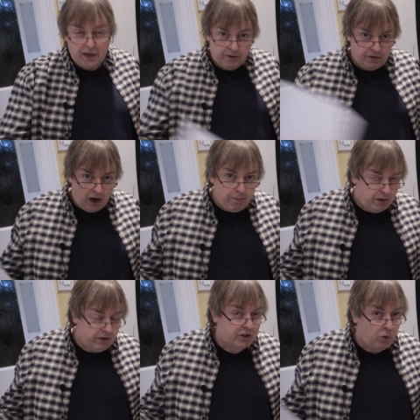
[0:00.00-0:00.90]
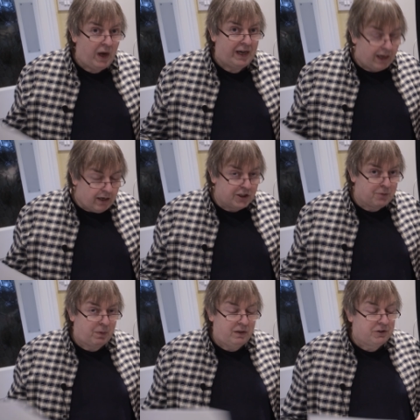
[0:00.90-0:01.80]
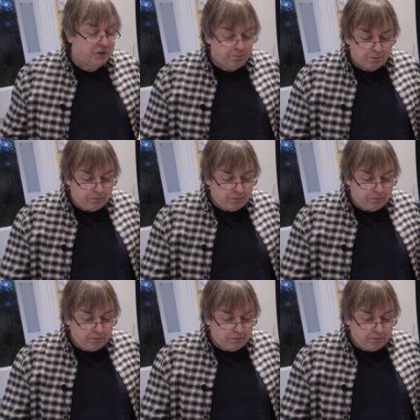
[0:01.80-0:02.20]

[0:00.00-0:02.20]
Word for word: and I produce quite large prints,